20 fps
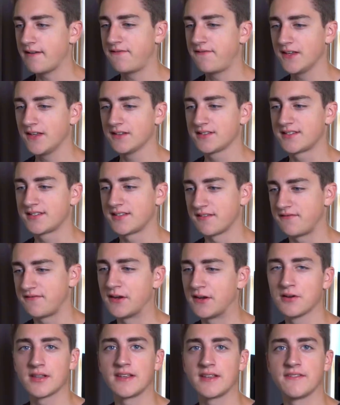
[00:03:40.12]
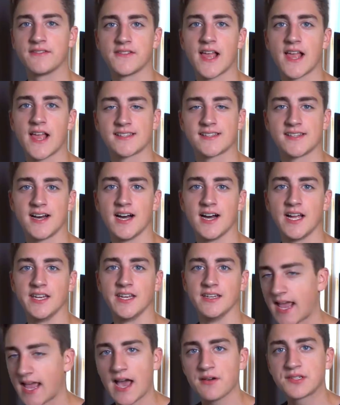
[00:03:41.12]
I feel severely flexed
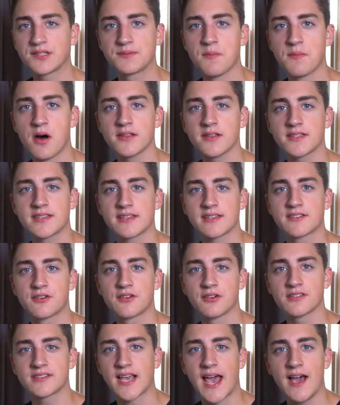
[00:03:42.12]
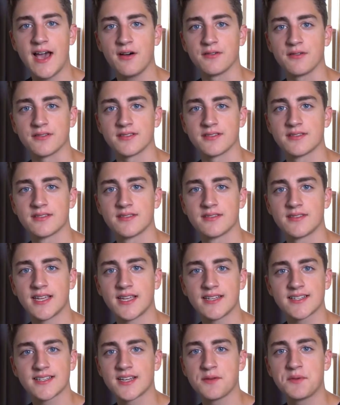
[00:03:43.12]
on. Like, how small is this girl's house
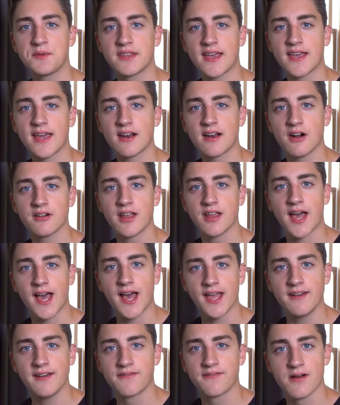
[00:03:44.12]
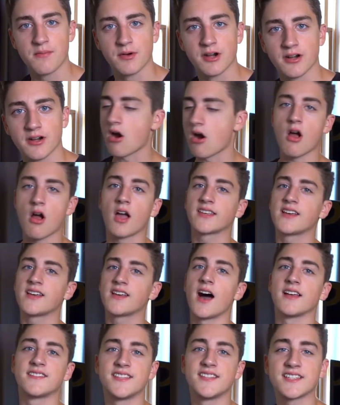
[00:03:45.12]
that it's gonna be that hard to hide from her? Alright
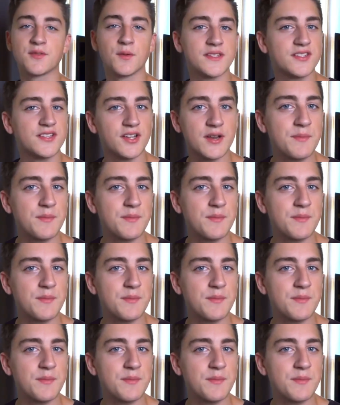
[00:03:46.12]
guys, this one's